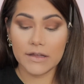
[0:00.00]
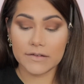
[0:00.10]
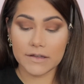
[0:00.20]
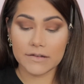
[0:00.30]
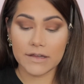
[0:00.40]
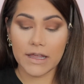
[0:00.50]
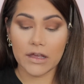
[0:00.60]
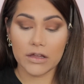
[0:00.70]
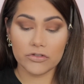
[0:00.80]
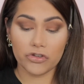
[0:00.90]
Since
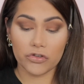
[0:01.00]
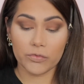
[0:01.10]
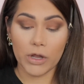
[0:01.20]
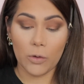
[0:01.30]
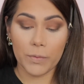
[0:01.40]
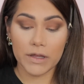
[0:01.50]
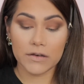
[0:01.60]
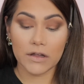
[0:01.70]
they just reopened,